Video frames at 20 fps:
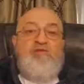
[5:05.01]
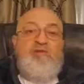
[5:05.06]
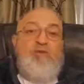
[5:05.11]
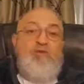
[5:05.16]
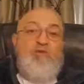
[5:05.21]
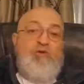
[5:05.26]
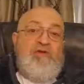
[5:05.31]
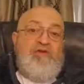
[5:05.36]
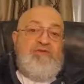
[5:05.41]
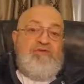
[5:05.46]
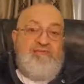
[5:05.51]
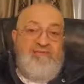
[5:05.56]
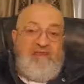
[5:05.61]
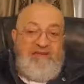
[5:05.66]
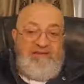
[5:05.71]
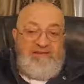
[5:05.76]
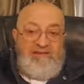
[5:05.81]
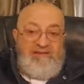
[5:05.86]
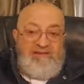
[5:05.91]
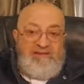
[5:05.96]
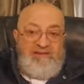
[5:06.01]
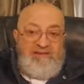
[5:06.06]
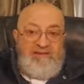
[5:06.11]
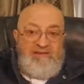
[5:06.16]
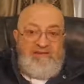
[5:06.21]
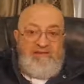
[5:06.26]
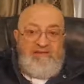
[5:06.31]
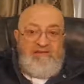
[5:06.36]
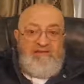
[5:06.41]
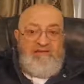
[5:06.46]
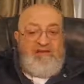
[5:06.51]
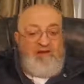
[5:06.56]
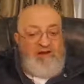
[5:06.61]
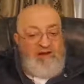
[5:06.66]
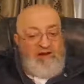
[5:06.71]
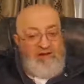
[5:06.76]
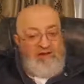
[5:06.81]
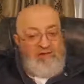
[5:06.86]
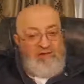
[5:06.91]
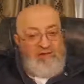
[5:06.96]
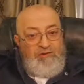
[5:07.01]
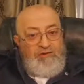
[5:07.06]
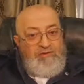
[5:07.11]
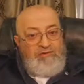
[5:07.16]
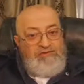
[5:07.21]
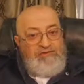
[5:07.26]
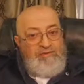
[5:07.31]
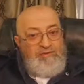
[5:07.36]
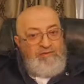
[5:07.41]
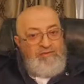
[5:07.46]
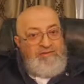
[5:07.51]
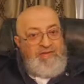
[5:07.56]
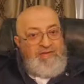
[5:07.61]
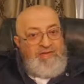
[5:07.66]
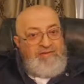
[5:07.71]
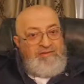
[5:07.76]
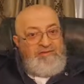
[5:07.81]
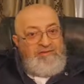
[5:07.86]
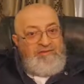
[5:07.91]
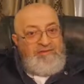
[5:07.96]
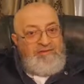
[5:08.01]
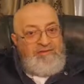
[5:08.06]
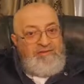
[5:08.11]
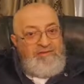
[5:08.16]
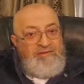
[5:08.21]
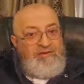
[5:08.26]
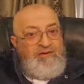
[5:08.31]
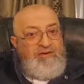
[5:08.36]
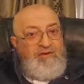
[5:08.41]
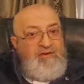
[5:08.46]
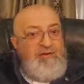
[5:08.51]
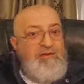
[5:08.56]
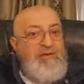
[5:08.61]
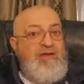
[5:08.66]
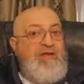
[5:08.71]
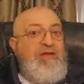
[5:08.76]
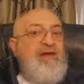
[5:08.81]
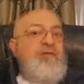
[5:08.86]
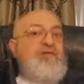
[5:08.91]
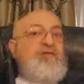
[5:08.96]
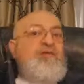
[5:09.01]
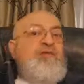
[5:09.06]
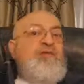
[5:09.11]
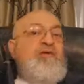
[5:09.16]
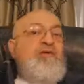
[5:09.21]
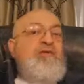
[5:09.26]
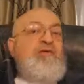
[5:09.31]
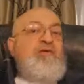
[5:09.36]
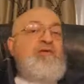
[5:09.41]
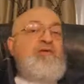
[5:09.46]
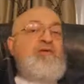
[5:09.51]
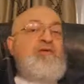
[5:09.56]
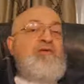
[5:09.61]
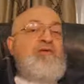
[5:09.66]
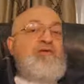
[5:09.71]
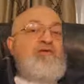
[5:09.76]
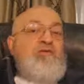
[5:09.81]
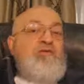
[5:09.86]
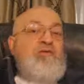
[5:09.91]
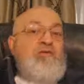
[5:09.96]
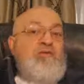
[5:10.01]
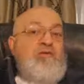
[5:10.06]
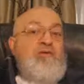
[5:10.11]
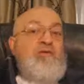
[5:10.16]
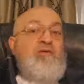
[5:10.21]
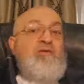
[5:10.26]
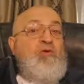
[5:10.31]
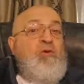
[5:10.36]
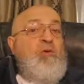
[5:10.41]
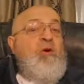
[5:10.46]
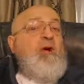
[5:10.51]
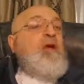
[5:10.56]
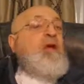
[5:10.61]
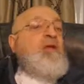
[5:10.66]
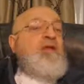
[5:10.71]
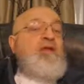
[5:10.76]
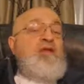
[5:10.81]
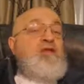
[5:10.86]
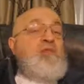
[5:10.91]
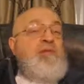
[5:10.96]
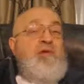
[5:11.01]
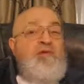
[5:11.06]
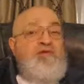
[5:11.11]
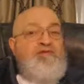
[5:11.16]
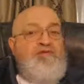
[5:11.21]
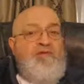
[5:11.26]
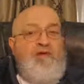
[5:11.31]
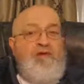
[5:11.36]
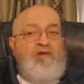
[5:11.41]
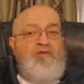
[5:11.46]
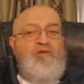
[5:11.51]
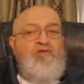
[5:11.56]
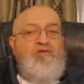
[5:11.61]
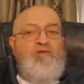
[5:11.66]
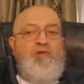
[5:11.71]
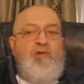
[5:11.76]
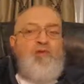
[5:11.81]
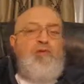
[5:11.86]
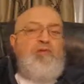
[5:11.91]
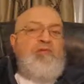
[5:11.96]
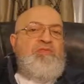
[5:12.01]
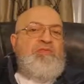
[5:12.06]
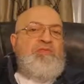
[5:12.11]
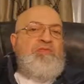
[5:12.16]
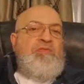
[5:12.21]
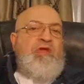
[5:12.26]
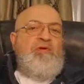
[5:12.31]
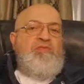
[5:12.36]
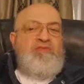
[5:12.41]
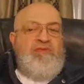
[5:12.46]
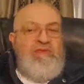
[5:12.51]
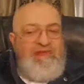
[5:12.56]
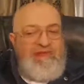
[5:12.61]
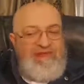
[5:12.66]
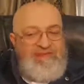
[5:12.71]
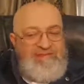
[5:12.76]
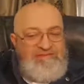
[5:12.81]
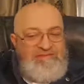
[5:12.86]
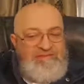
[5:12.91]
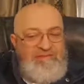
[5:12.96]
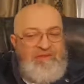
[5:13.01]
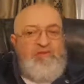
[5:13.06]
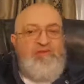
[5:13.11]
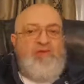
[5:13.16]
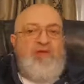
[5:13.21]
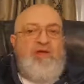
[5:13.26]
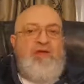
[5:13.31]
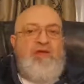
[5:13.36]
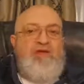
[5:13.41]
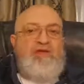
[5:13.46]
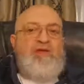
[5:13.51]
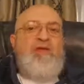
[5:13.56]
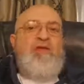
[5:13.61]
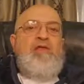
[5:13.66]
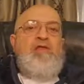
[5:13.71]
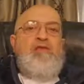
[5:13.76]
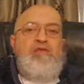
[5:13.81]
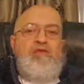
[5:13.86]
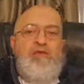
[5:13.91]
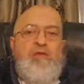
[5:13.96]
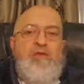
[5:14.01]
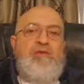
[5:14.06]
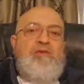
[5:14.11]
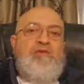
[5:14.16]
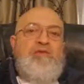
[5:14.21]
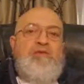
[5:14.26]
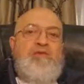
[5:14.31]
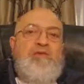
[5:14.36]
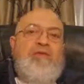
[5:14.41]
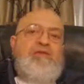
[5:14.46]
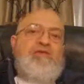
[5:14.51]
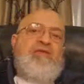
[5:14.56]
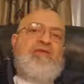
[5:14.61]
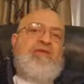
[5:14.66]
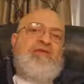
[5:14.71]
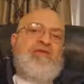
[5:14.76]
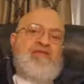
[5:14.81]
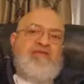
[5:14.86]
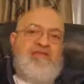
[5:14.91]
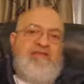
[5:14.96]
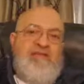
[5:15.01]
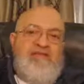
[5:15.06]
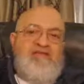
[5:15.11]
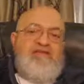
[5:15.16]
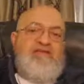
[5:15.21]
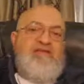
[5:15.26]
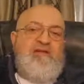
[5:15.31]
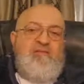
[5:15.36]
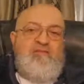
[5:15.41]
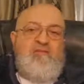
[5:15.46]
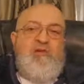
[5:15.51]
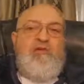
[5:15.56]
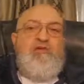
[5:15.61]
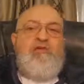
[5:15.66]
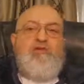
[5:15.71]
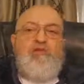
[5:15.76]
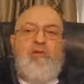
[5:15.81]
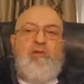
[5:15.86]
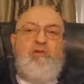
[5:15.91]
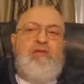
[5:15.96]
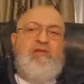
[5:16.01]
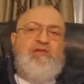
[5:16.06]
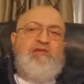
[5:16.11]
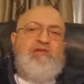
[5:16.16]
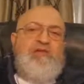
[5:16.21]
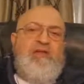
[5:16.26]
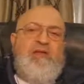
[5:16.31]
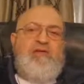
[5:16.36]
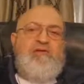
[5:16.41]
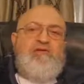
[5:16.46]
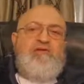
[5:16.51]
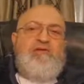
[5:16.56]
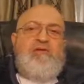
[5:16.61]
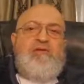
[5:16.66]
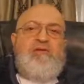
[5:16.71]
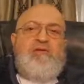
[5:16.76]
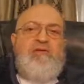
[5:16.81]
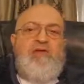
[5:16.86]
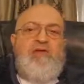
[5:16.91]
from what is not. Either you accept that, or you are, in a matter of fact, throwing the doubt against the Quran, throwing the doubt against Islam, throwing the doubt